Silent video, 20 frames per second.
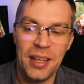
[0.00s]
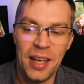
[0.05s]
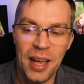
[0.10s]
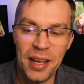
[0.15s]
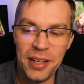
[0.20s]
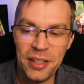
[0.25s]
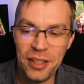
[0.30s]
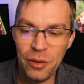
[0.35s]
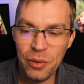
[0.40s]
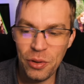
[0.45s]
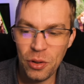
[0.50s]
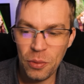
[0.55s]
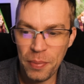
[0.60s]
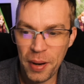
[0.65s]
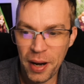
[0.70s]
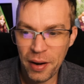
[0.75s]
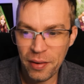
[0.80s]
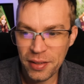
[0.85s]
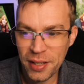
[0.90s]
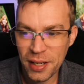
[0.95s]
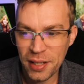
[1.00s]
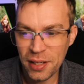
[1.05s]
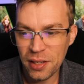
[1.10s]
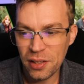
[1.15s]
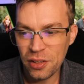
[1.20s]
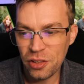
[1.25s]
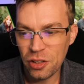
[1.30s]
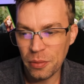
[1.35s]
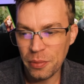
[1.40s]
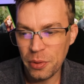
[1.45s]
As you and your parents enter
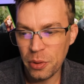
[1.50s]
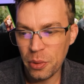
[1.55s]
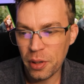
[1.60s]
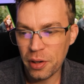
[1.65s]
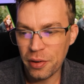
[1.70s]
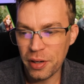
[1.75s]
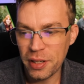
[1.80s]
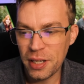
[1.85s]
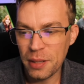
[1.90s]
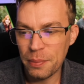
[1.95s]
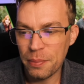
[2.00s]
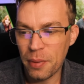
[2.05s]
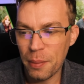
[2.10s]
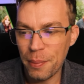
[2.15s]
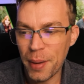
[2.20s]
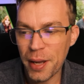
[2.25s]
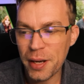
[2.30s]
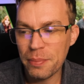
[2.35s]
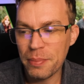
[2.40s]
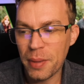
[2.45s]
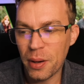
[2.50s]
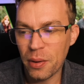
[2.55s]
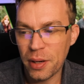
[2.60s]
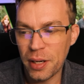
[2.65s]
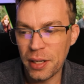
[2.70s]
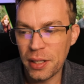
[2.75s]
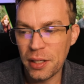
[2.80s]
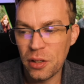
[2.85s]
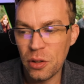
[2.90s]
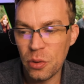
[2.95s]
the shop, you are greeted by Madame
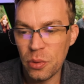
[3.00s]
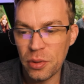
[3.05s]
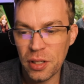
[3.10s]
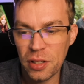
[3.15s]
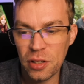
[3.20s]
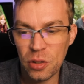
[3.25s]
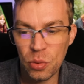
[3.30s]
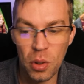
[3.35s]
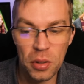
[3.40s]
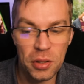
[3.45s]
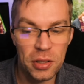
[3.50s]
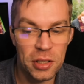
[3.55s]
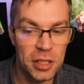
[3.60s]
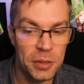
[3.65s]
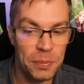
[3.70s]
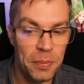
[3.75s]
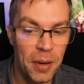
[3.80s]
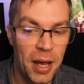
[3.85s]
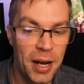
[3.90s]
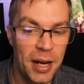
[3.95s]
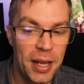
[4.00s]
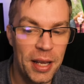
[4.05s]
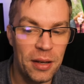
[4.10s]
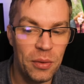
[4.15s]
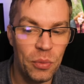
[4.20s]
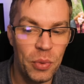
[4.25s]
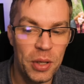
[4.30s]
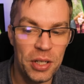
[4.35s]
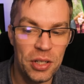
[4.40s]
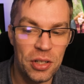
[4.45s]
Malkin, who is a squat,
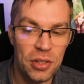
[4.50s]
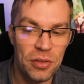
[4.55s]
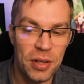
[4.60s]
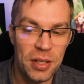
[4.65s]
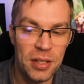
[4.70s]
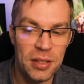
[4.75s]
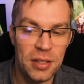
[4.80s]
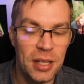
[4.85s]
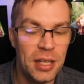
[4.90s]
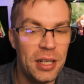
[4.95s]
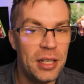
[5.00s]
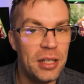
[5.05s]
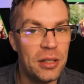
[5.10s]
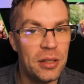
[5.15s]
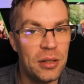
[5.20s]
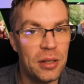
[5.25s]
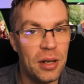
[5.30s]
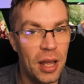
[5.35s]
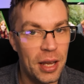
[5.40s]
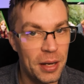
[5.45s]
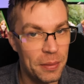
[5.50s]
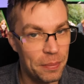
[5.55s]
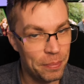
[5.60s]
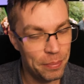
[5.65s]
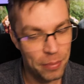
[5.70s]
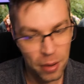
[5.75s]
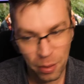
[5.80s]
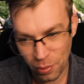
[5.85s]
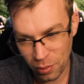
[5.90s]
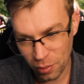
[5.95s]
smiling witch dressed in light
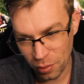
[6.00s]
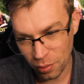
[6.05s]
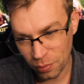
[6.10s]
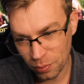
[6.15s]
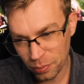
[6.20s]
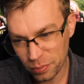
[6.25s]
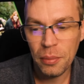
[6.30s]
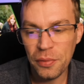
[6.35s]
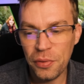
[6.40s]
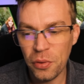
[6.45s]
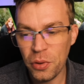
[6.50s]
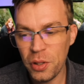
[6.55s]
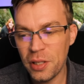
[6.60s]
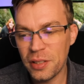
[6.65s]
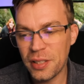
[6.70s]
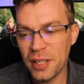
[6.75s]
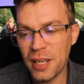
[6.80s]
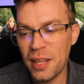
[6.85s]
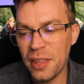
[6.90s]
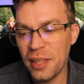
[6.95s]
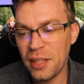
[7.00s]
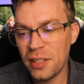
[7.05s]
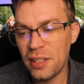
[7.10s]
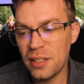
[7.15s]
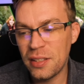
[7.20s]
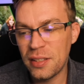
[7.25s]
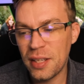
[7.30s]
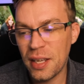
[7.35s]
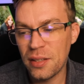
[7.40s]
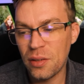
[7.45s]
bubble. Before you can say anything, she
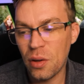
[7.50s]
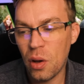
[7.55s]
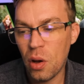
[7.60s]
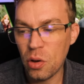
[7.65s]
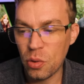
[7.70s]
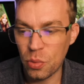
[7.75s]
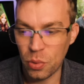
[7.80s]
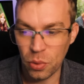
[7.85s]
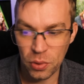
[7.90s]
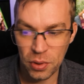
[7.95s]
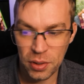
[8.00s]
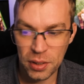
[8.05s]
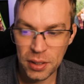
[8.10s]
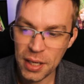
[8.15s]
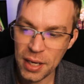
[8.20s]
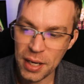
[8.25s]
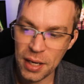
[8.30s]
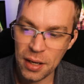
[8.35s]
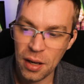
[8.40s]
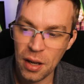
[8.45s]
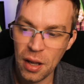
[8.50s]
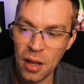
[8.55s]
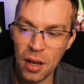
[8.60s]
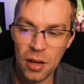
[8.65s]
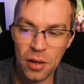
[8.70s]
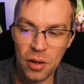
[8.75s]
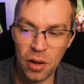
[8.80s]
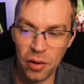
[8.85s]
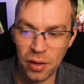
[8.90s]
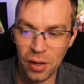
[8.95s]
says, Hogwarts, dear,
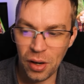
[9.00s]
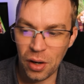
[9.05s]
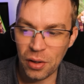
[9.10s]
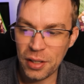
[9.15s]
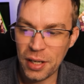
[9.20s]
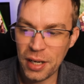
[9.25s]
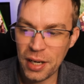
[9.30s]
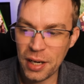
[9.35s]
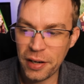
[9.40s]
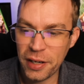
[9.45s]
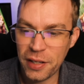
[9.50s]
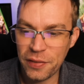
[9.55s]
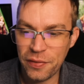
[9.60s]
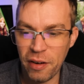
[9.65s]
got the lot here. It's